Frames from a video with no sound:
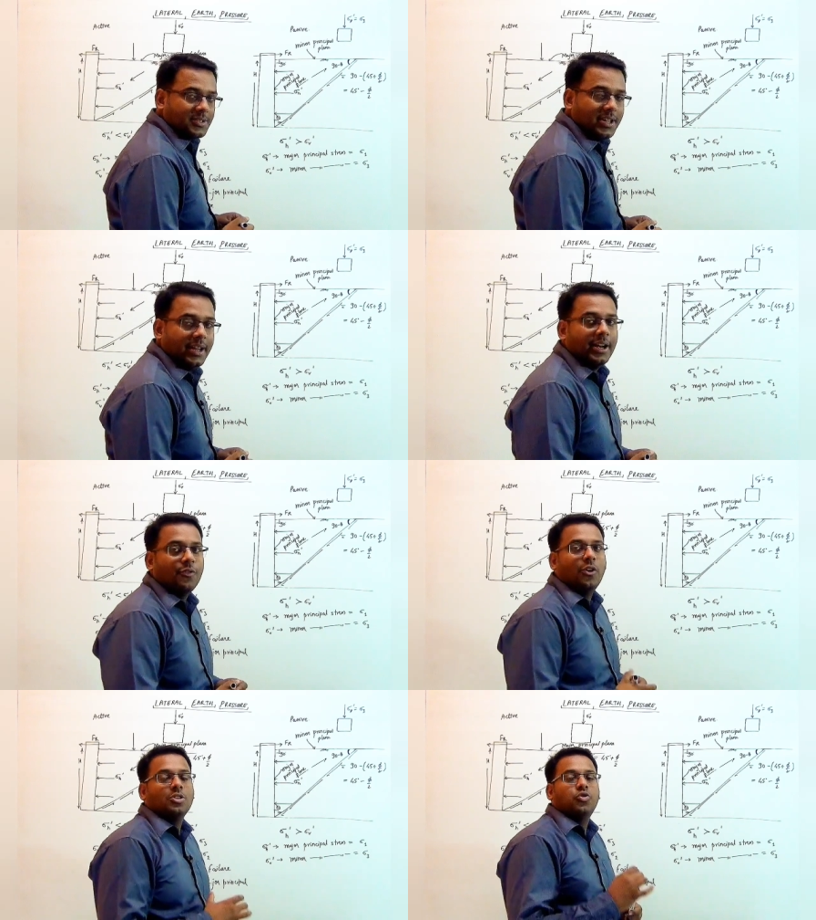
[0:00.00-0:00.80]
state
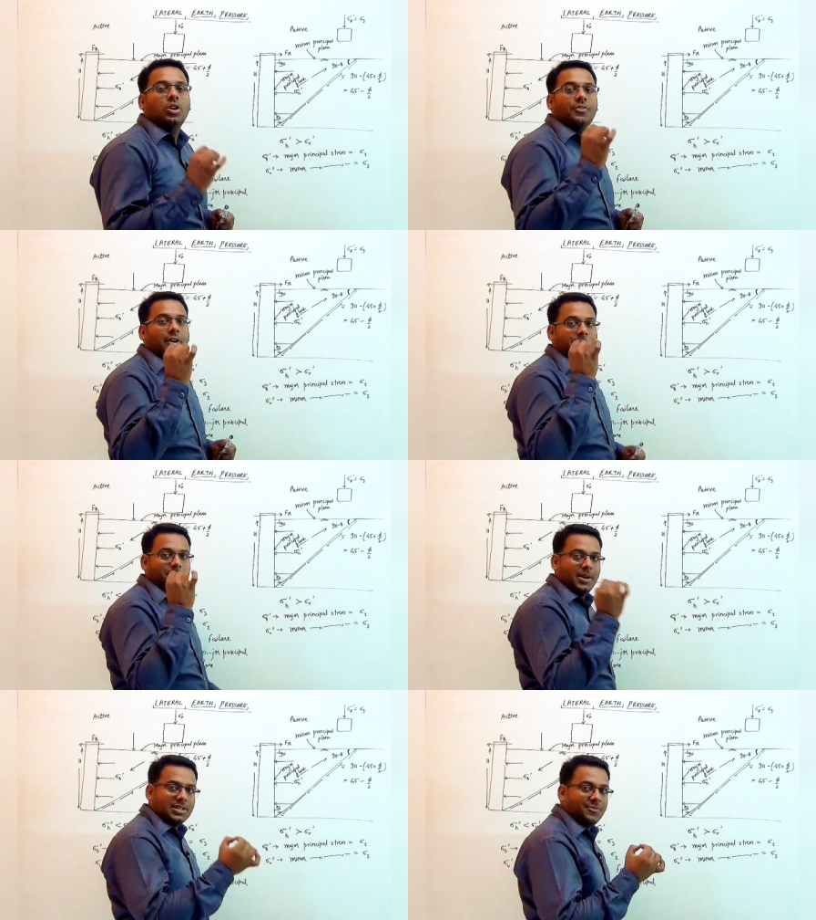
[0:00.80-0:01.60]
was 45
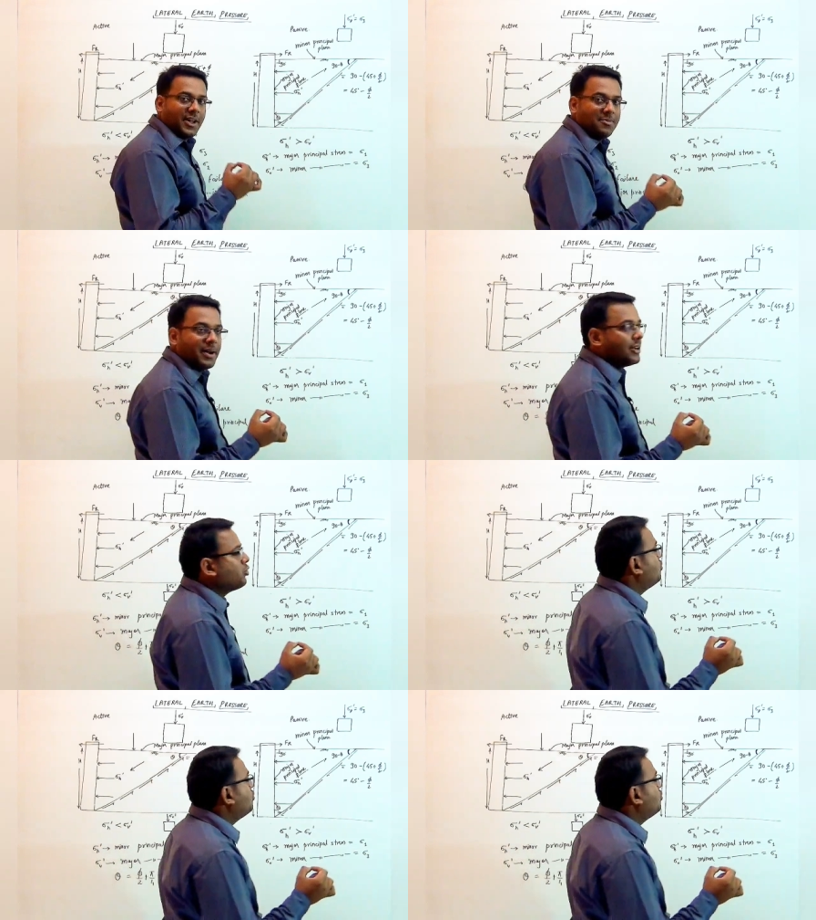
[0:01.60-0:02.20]
plus phi by 2